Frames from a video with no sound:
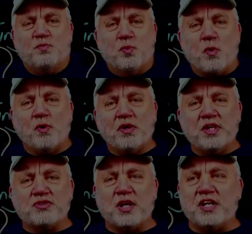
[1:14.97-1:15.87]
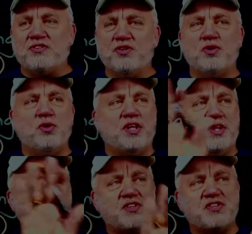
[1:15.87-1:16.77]
what we're going to try to do in the
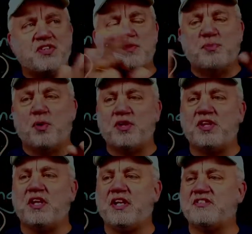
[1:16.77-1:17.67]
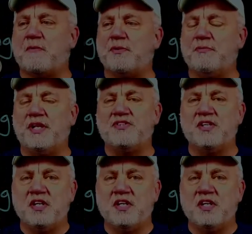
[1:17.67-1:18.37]
rest of this board in the next couple of minutes